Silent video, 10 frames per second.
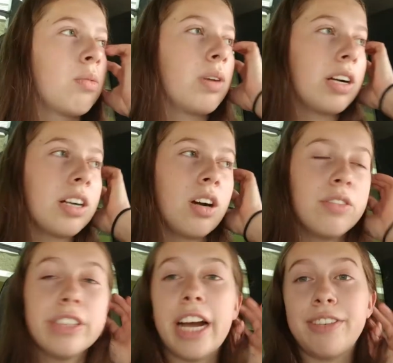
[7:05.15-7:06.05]
We're
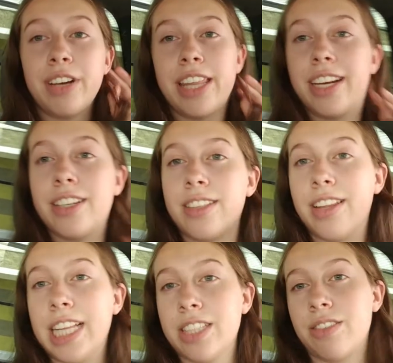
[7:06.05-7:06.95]
over halfway there,
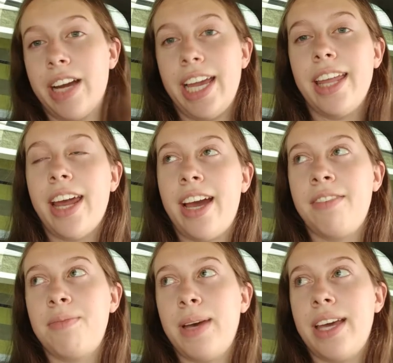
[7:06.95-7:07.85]
so that's great.
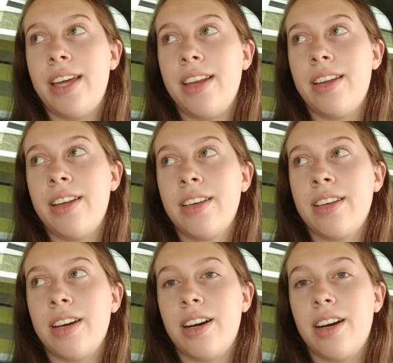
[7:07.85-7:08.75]
I've been,
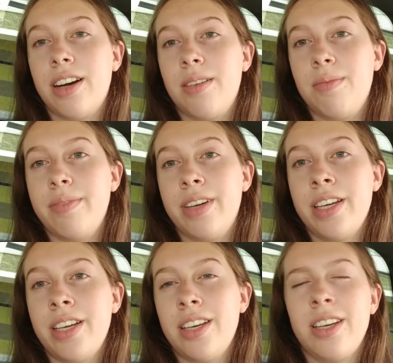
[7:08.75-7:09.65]

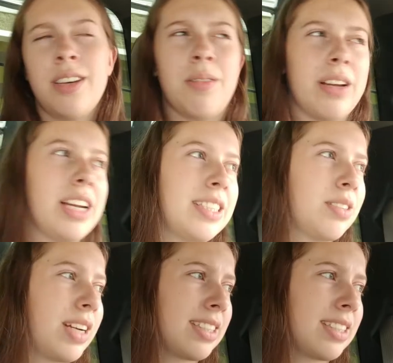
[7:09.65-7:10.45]
what did I do?